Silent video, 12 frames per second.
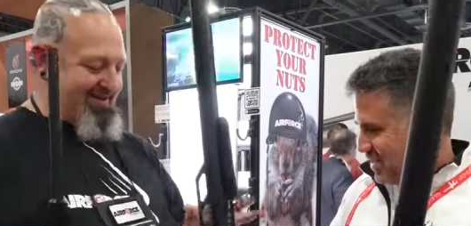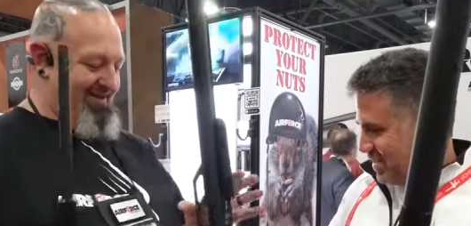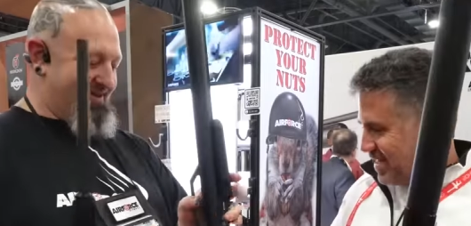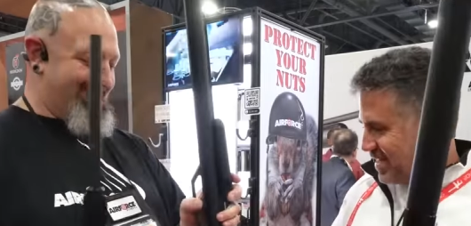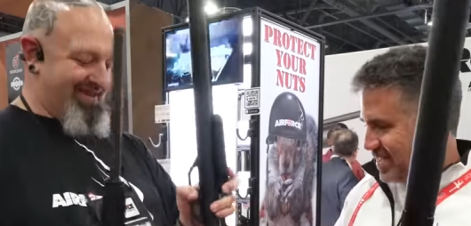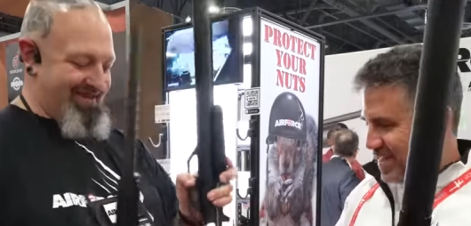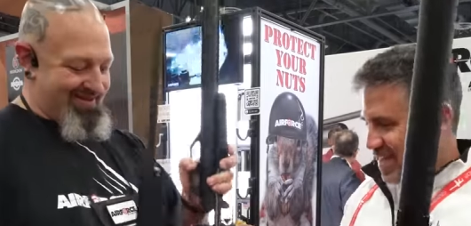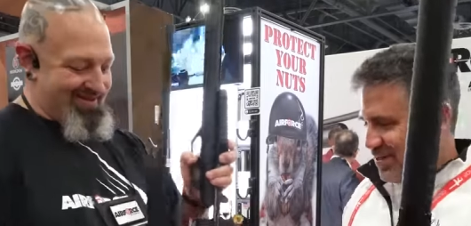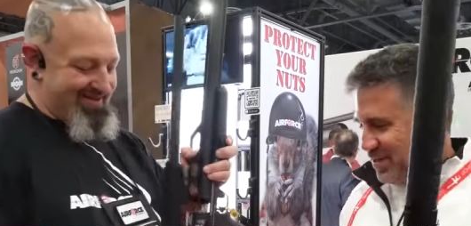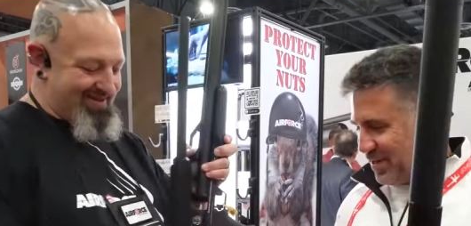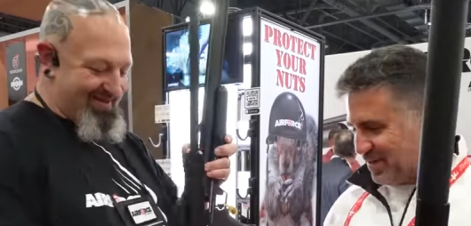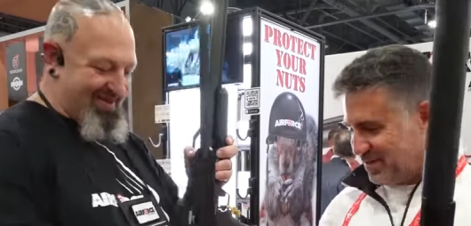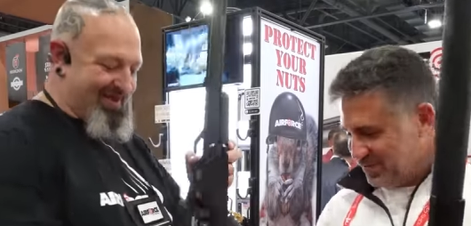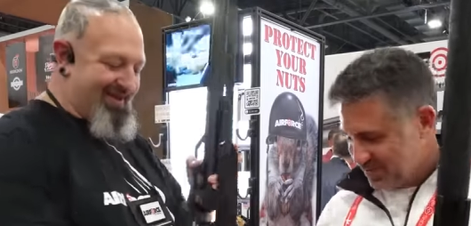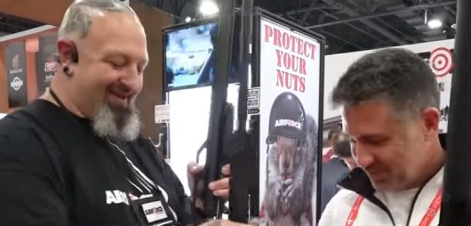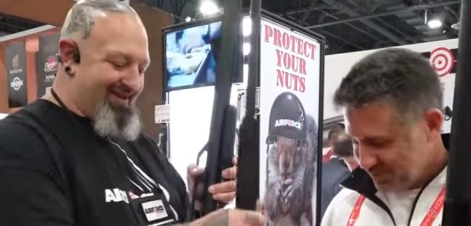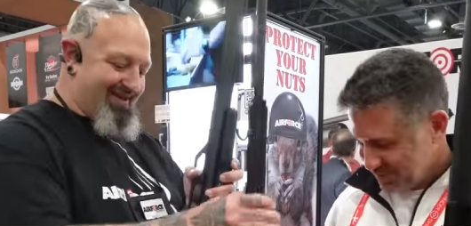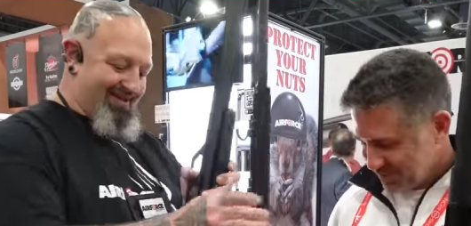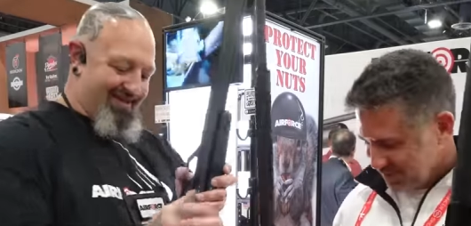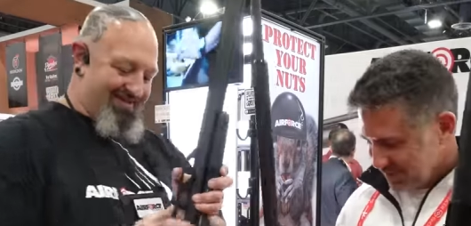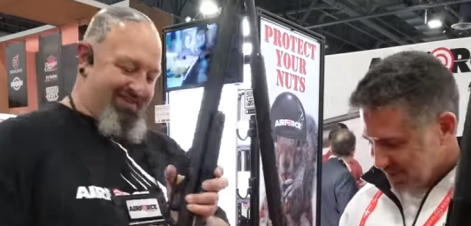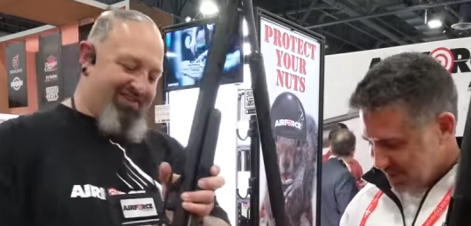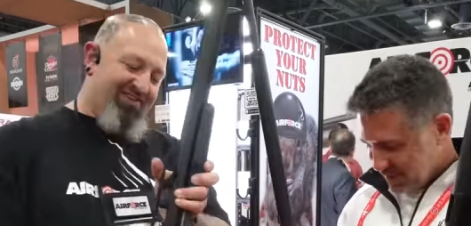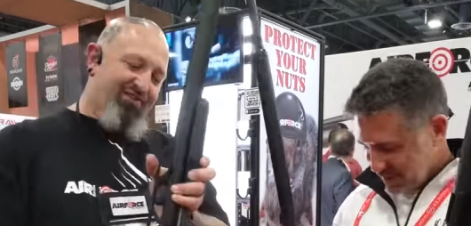Speaker 1: can take the Condor. Yeah.
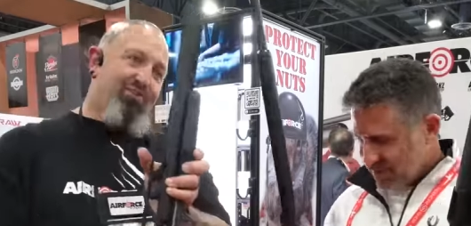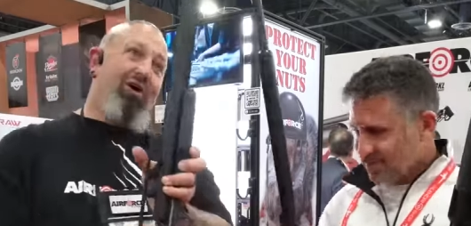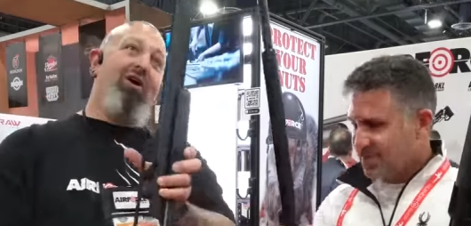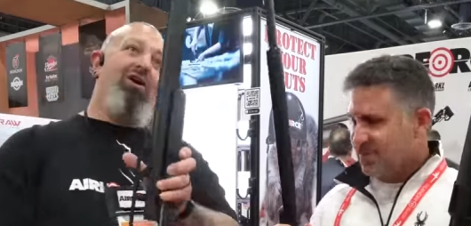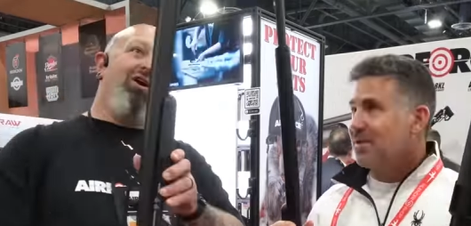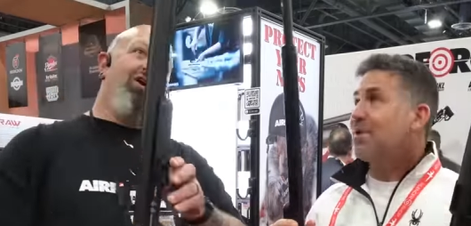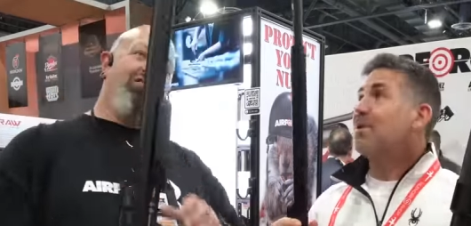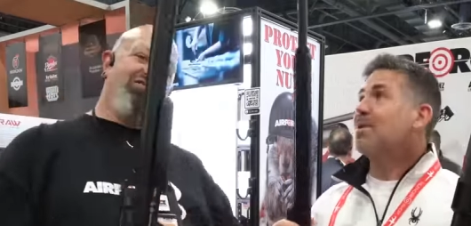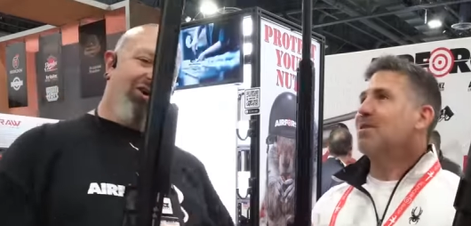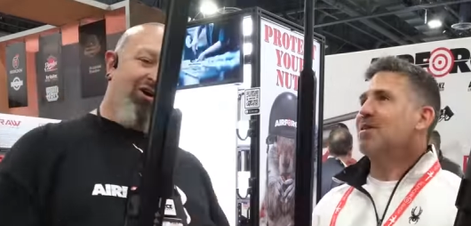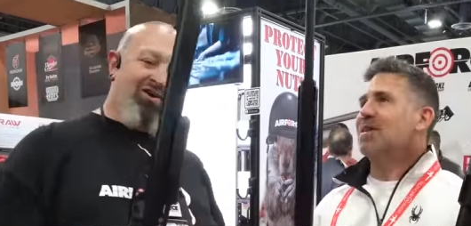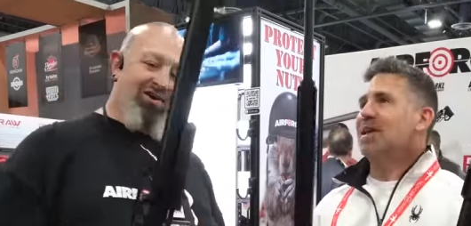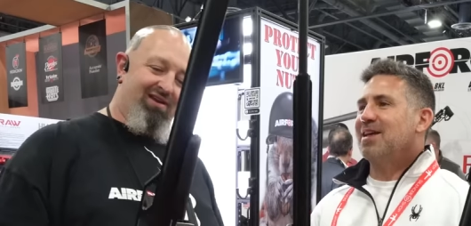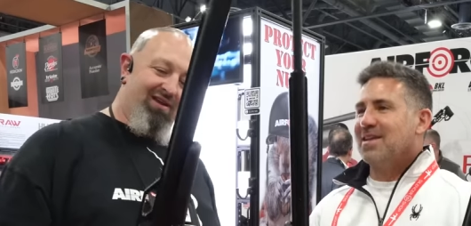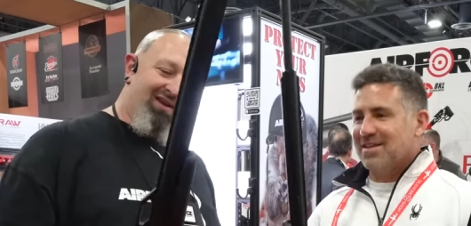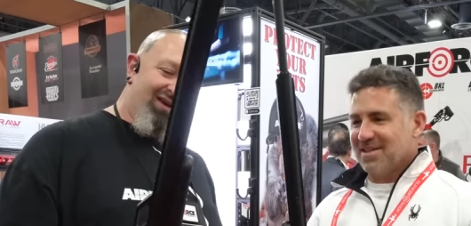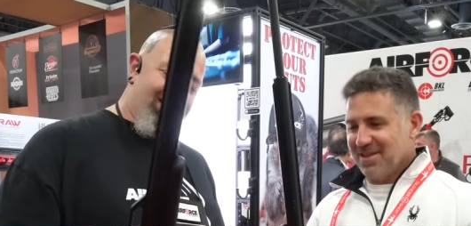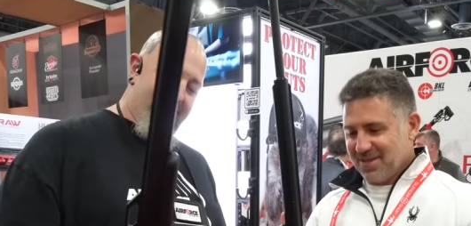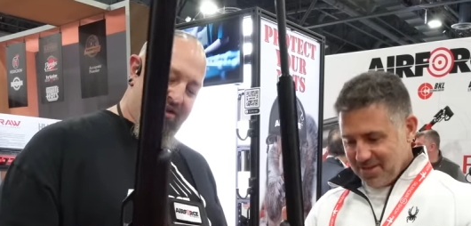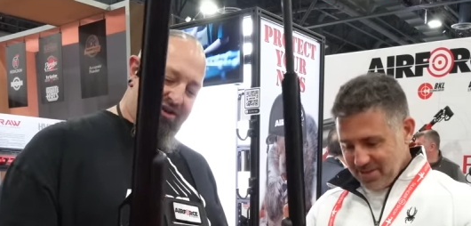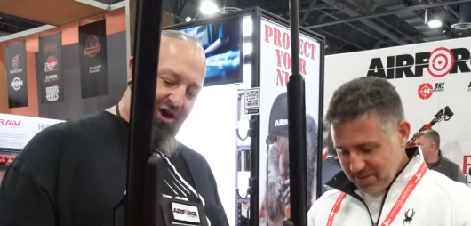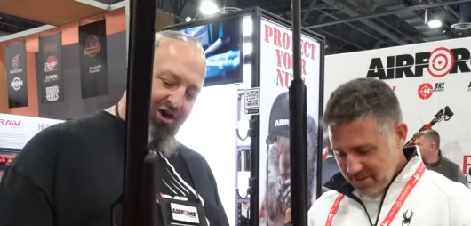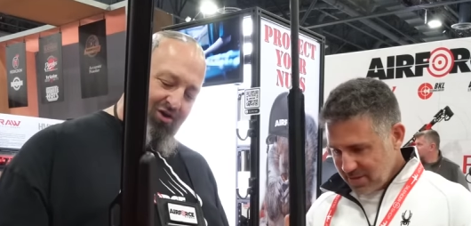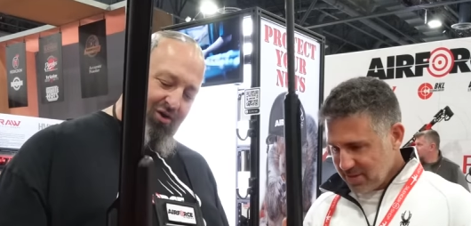
Speaker 2: This is where it all started, the
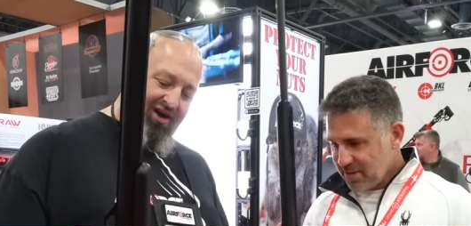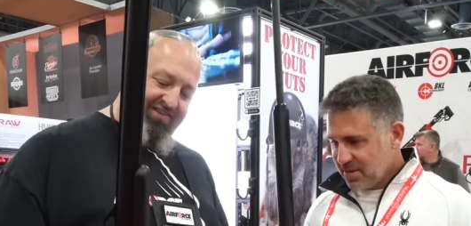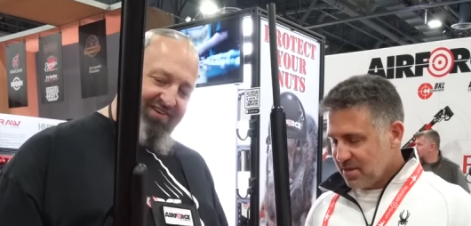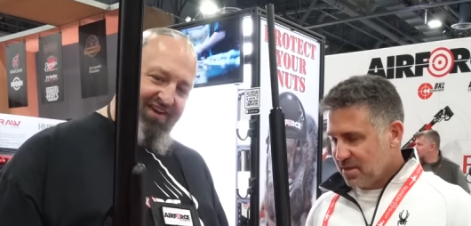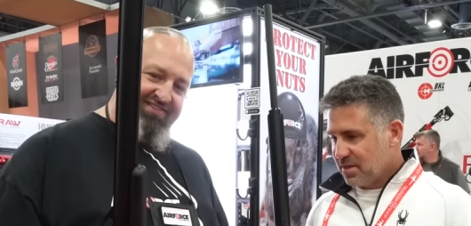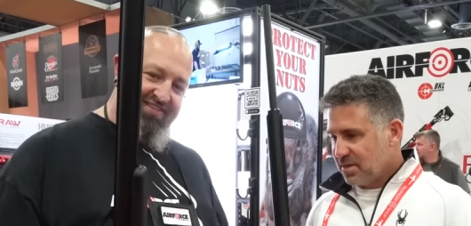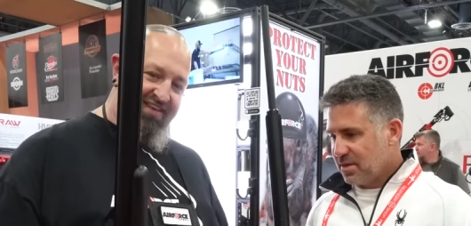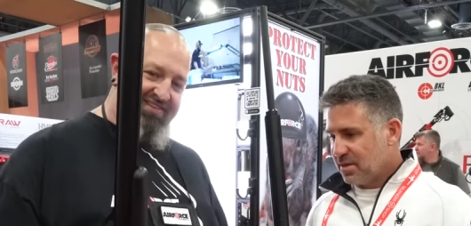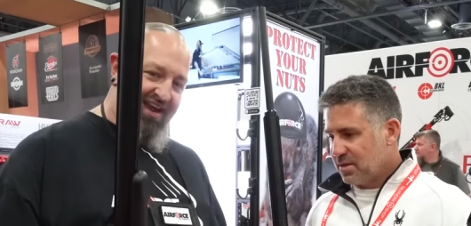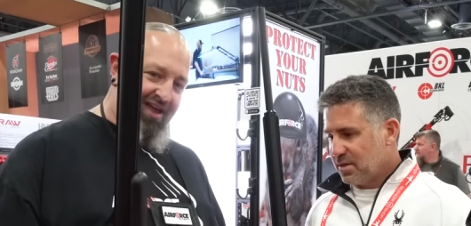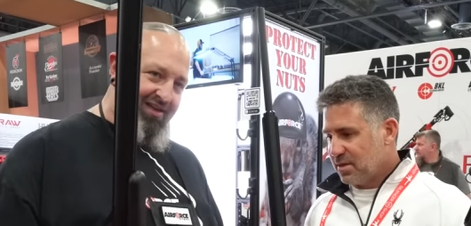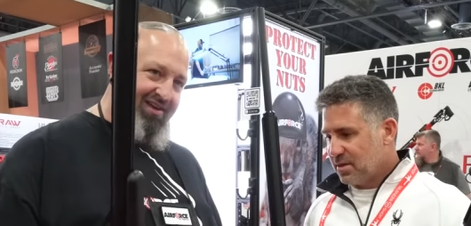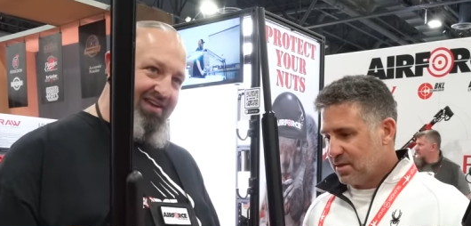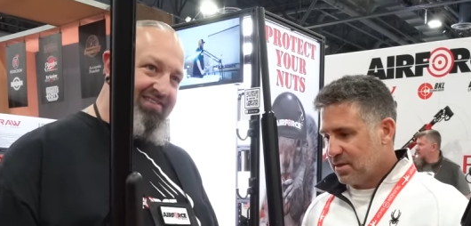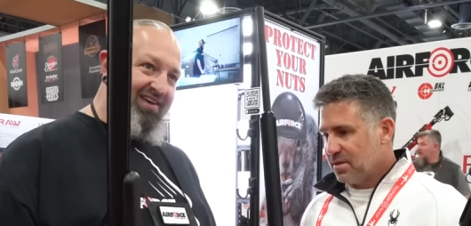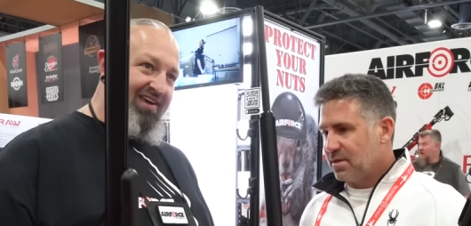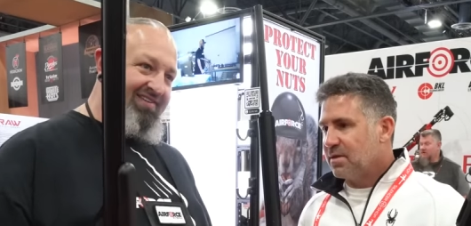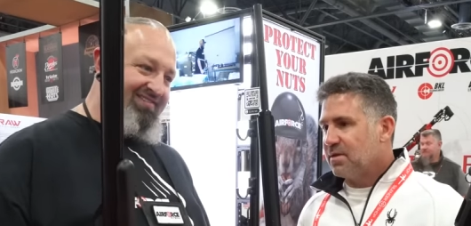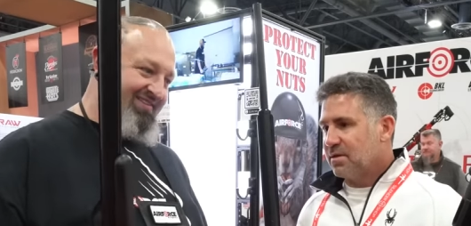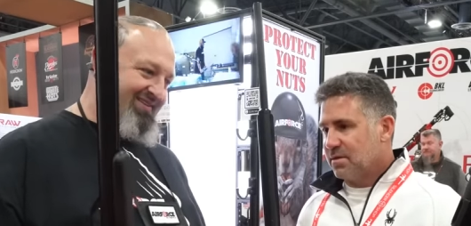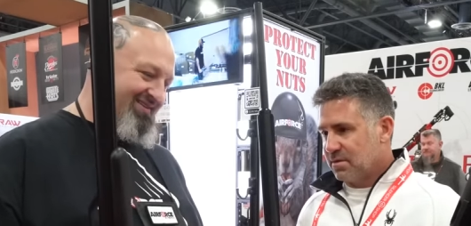Condor S S and the Talon S S.